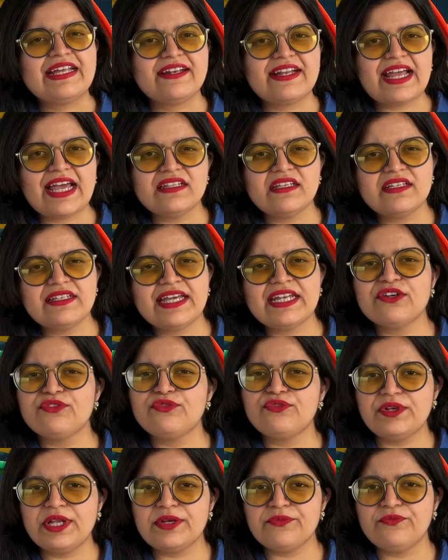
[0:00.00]
rather than a
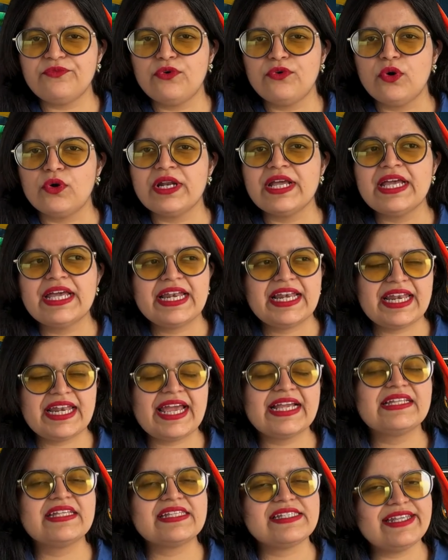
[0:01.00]
flip phone
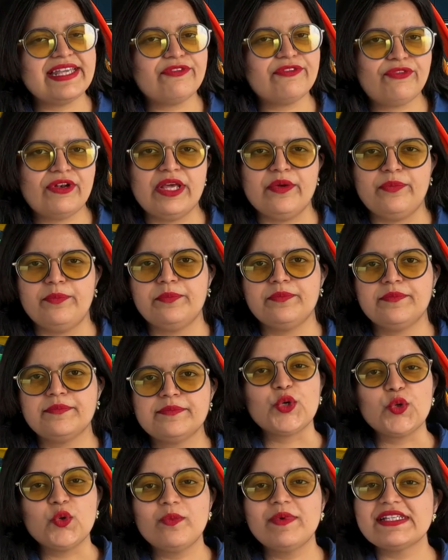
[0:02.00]
like the Z Flip.
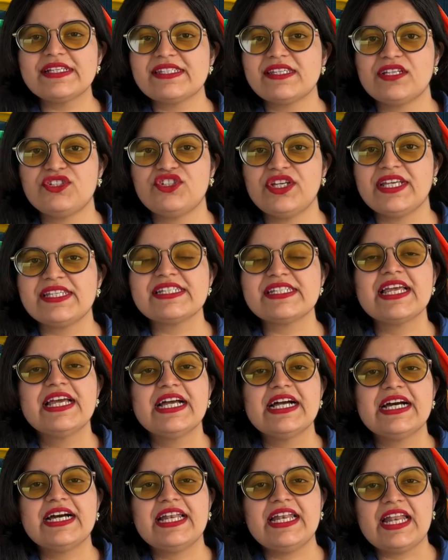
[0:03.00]
Rumors suggest
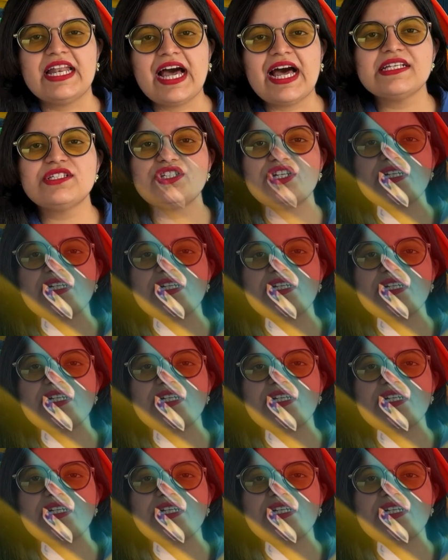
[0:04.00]
a large